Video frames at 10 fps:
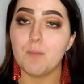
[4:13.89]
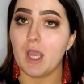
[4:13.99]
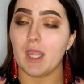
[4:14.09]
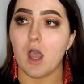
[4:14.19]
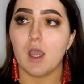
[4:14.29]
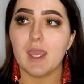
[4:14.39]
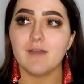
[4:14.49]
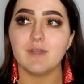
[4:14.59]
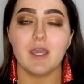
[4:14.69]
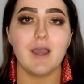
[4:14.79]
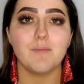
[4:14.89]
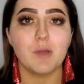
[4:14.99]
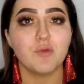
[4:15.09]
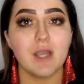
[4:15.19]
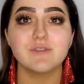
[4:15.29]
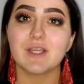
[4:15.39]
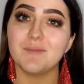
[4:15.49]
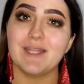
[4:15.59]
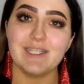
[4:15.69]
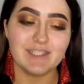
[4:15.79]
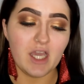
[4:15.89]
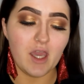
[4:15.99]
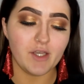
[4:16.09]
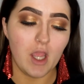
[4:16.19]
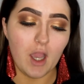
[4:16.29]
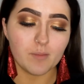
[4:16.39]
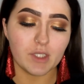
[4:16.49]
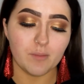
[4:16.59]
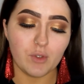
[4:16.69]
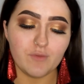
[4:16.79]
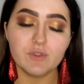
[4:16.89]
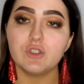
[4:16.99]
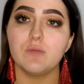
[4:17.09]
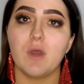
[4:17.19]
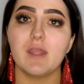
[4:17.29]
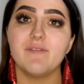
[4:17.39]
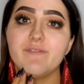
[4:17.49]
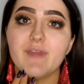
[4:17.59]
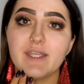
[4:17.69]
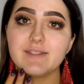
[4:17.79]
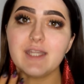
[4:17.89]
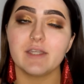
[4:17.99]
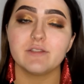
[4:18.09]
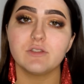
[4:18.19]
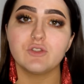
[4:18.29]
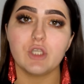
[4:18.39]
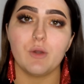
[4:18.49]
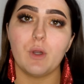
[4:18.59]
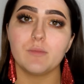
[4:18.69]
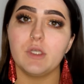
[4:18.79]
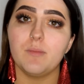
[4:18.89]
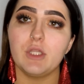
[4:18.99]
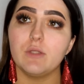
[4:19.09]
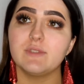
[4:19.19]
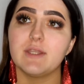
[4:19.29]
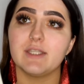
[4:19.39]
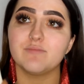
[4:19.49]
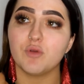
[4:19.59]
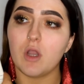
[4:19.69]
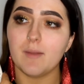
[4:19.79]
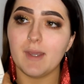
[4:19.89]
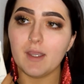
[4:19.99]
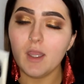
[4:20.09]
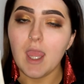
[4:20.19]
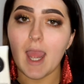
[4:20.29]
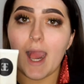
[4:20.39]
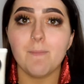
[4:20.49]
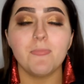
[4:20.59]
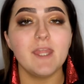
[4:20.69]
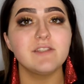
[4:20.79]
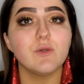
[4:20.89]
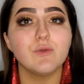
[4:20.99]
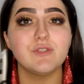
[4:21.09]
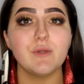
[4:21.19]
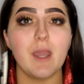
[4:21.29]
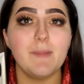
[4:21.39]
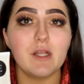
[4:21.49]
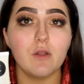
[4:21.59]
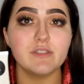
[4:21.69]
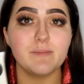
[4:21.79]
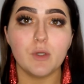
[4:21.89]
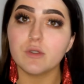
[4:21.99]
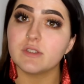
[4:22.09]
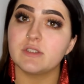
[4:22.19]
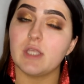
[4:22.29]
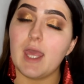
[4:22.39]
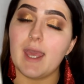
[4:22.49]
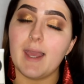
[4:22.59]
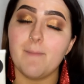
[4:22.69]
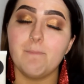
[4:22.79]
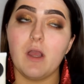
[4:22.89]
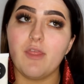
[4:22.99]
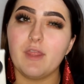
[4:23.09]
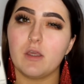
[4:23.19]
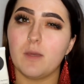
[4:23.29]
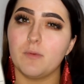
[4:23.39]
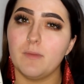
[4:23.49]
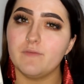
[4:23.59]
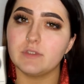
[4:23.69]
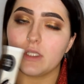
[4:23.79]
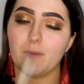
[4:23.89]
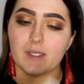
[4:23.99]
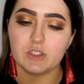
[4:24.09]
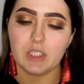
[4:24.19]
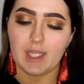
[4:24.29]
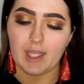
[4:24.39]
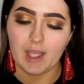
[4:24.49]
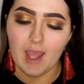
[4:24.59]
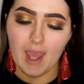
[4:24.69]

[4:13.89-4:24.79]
My eye area and my brows are completely done. I'm going to move to my face next. So I'm going to be using this primer. This also came in a glossy box, I think a couple months ago actually.